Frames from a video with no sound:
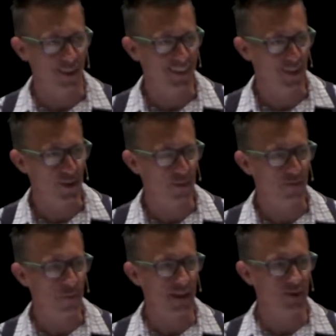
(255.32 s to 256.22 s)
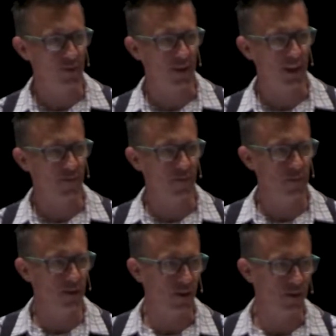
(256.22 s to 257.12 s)
you know, if a man's running after
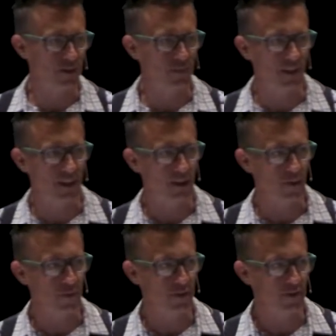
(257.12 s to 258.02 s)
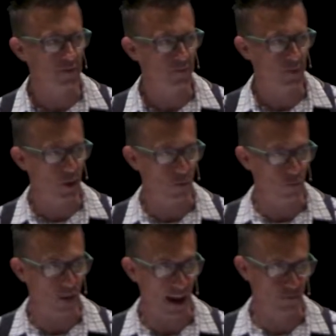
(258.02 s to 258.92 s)
me or hunting me down, I wouldn't go
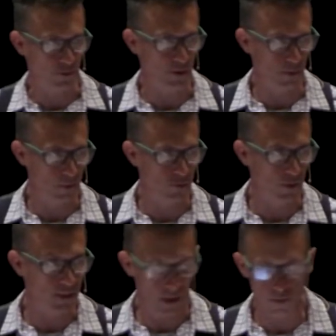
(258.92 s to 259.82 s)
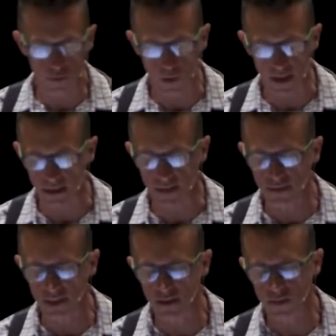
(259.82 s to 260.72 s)
after him. I would run the other way.
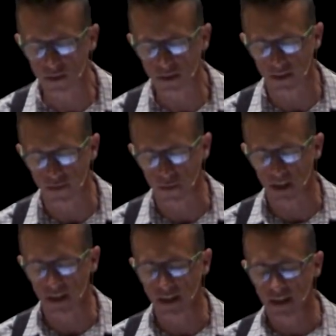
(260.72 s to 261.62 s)
David didn't run the other way.